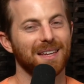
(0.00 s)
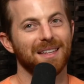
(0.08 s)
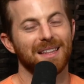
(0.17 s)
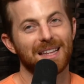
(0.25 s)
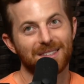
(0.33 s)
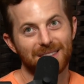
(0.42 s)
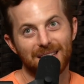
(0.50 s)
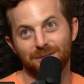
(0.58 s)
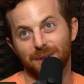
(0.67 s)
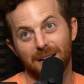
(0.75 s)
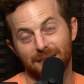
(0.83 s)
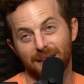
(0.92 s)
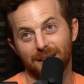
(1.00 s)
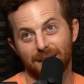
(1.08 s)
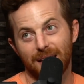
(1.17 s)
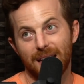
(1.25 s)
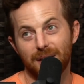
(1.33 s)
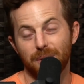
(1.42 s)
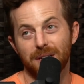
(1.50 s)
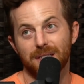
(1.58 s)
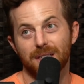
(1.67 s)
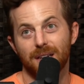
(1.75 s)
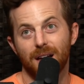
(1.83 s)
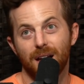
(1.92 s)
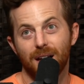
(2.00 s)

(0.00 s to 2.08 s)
That's what I think. Anyways,